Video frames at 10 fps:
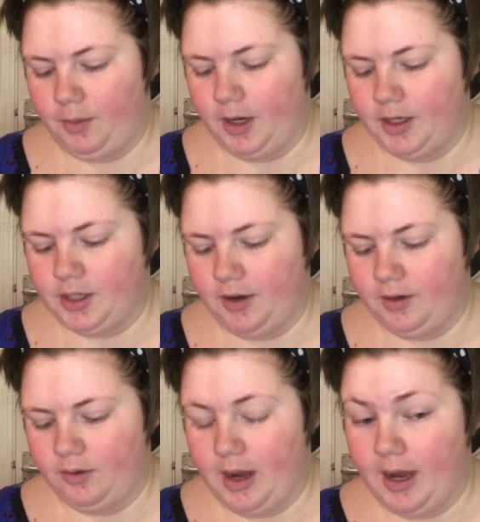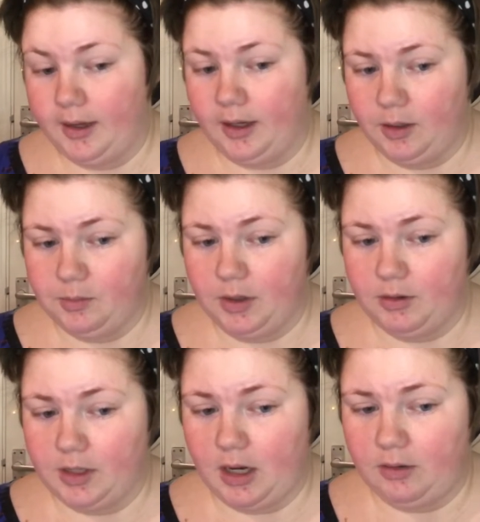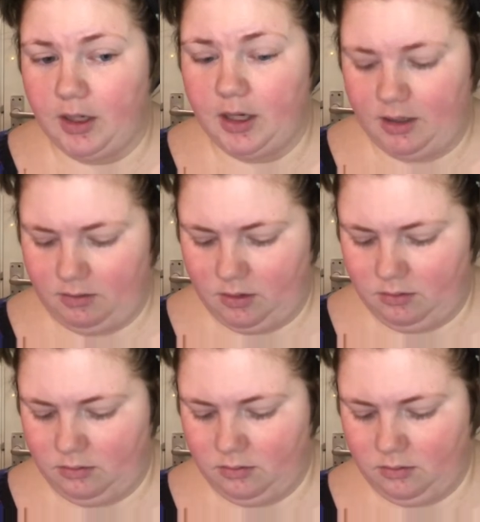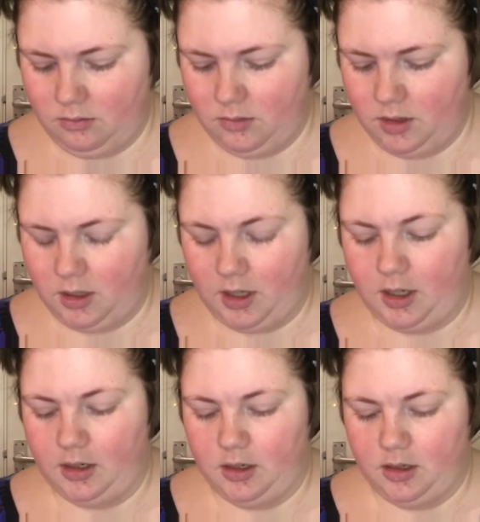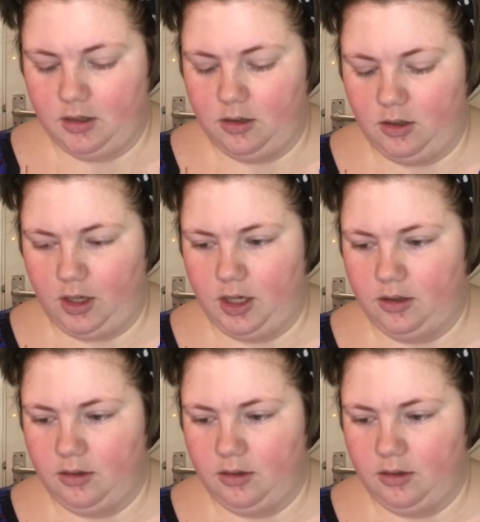but I actually have a little handheld mirror down here that I can look